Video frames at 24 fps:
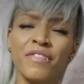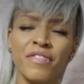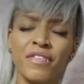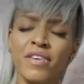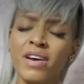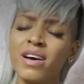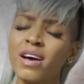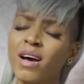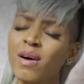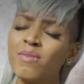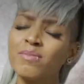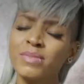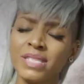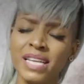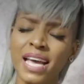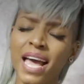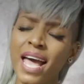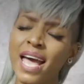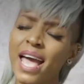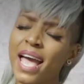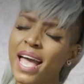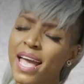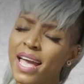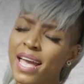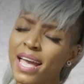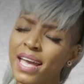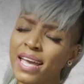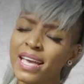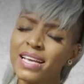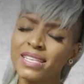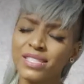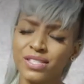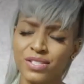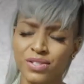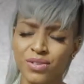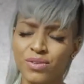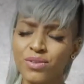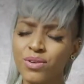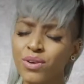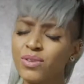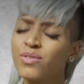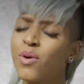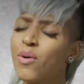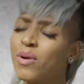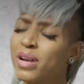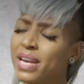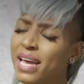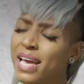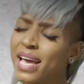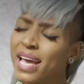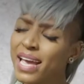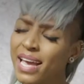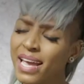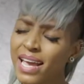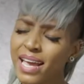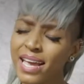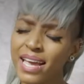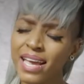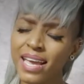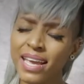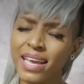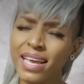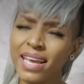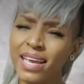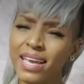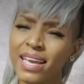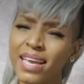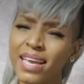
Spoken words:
from day to day,